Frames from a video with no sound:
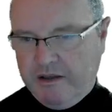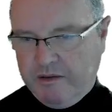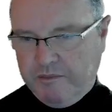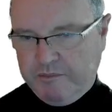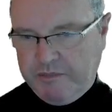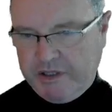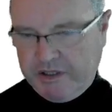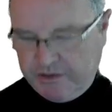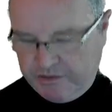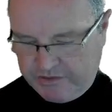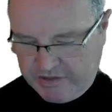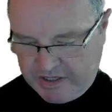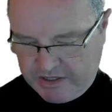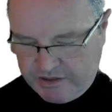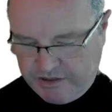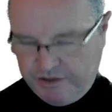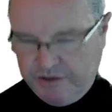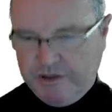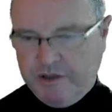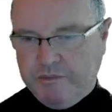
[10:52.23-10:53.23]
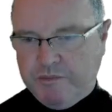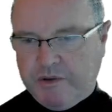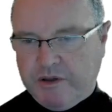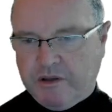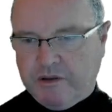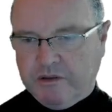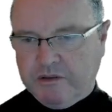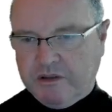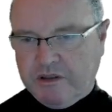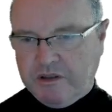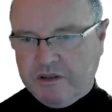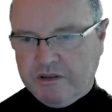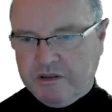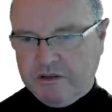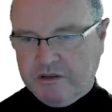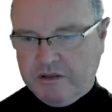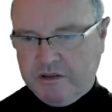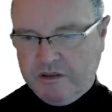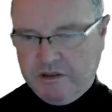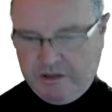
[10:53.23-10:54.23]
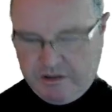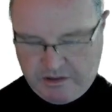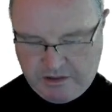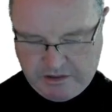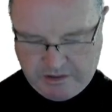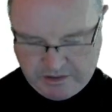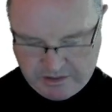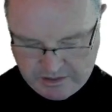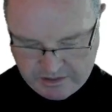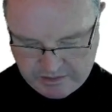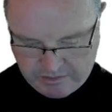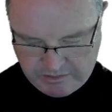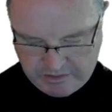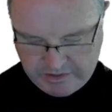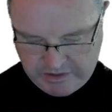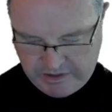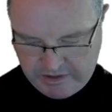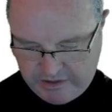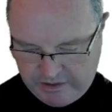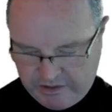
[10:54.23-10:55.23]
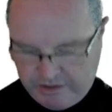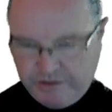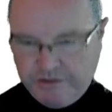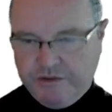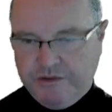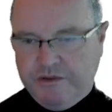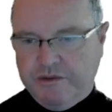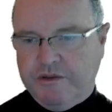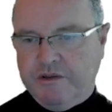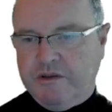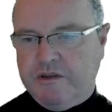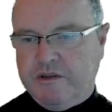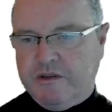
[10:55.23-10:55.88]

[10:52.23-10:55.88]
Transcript: Because that's unipolar, we need to